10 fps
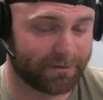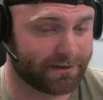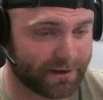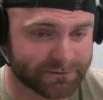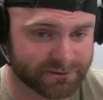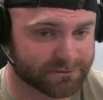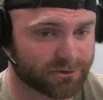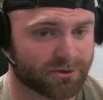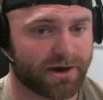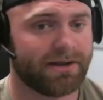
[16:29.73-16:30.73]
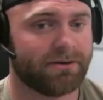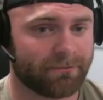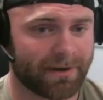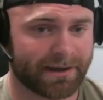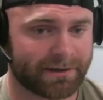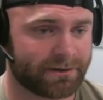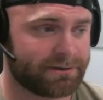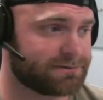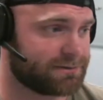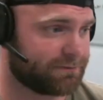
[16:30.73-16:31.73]
but those are some great
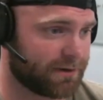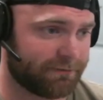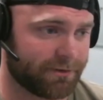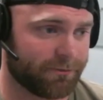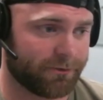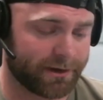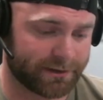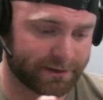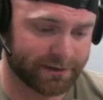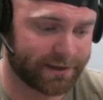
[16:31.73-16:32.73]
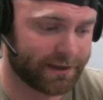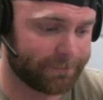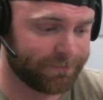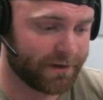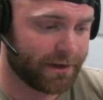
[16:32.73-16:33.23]
reminders for everyone. And again,